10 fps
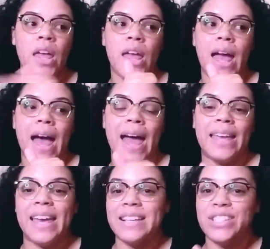I
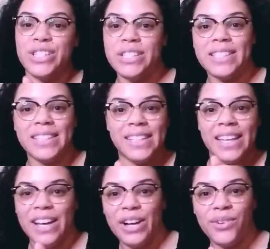guess she's gonna
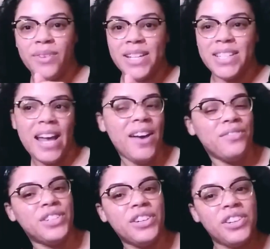get her wish
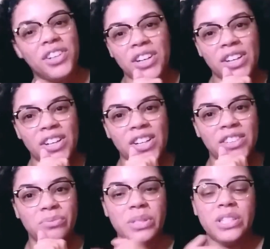after all,
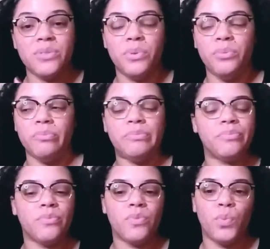which will,
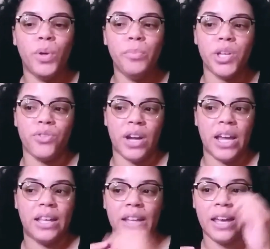will be
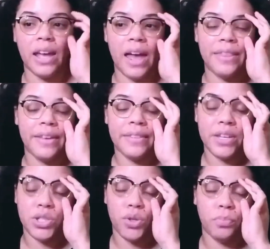great. Like I think they
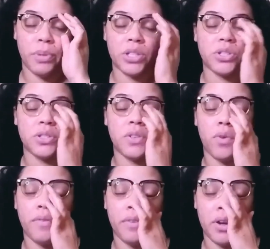showed pictures of
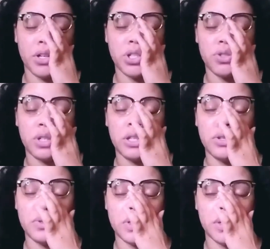what Farish Street
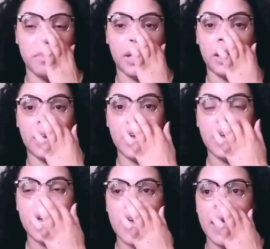used to be,
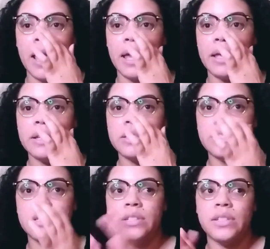and
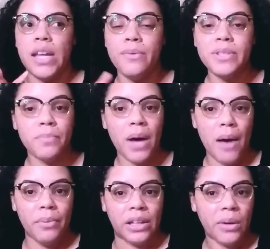it was
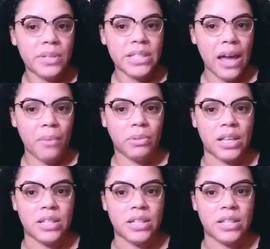popping, it was happening.